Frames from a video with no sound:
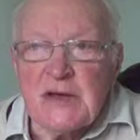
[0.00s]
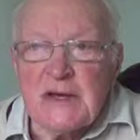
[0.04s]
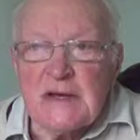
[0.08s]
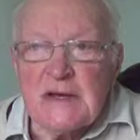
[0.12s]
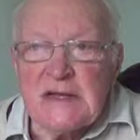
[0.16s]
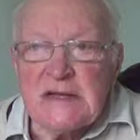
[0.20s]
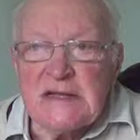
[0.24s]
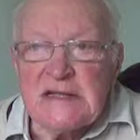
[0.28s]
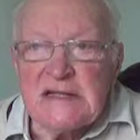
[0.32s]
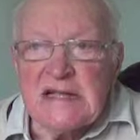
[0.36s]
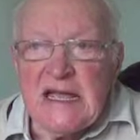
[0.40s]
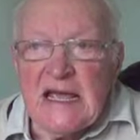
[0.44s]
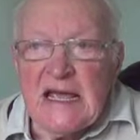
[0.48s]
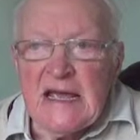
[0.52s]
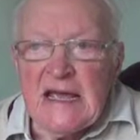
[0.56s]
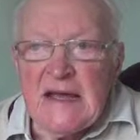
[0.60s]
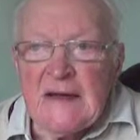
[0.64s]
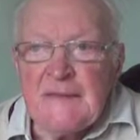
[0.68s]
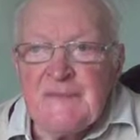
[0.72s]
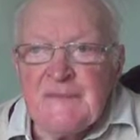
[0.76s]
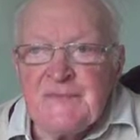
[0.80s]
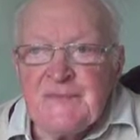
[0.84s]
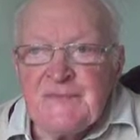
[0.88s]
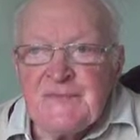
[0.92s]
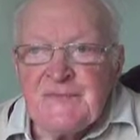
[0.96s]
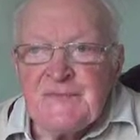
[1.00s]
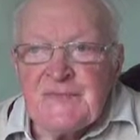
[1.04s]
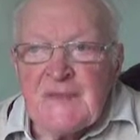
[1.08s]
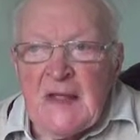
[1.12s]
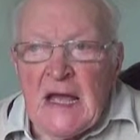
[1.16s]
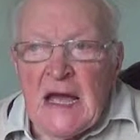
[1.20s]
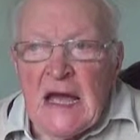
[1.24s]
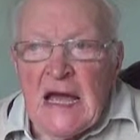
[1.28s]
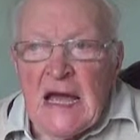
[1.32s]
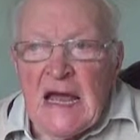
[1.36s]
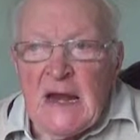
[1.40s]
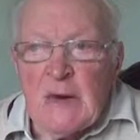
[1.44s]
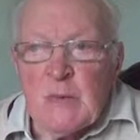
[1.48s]
that uh,
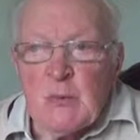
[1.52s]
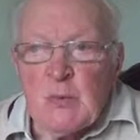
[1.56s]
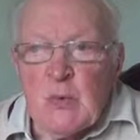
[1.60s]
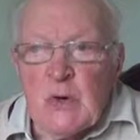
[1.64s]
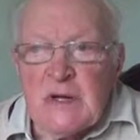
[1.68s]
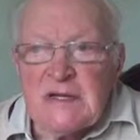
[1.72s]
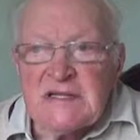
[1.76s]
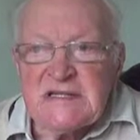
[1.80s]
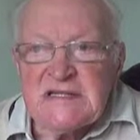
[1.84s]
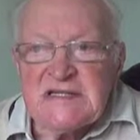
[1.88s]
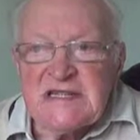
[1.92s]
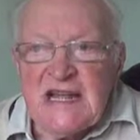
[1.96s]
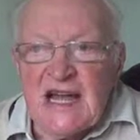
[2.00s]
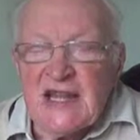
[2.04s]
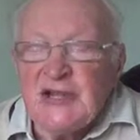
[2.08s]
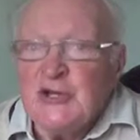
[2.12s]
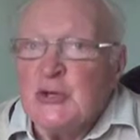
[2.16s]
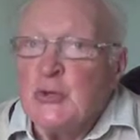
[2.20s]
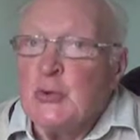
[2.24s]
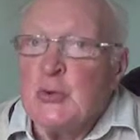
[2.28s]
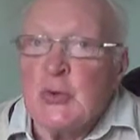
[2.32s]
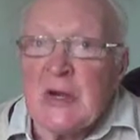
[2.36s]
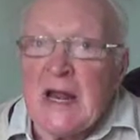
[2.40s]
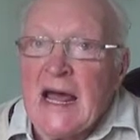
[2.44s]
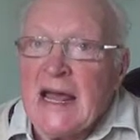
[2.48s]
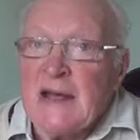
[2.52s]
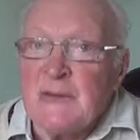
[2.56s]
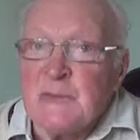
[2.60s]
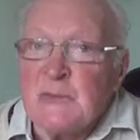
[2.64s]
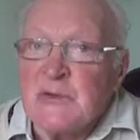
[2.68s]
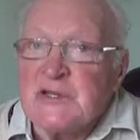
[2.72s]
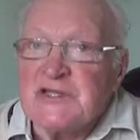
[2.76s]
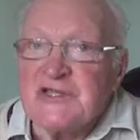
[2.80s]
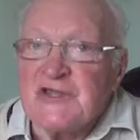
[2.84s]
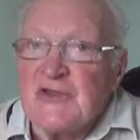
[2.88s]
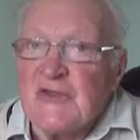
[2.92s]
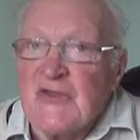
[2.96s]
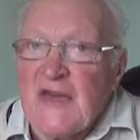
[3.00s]
it wasn't a new
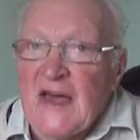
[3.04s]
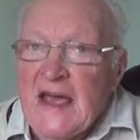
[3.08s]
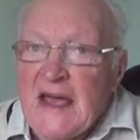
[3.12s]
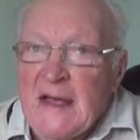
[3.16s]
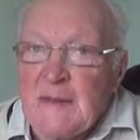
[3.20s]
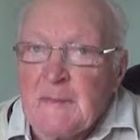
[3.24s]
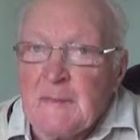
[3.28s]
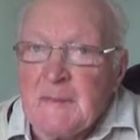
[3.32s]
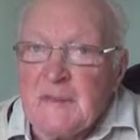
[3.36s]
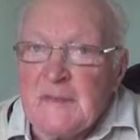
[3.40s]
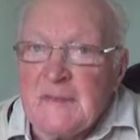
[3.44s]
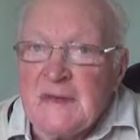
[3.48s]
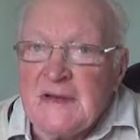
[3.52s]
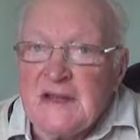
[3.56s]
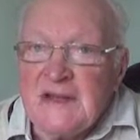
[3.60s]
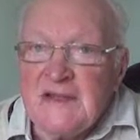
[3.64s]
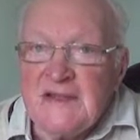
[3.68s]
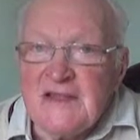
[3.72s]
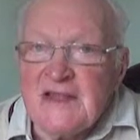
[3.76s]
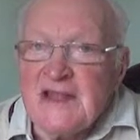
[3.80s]
language to them.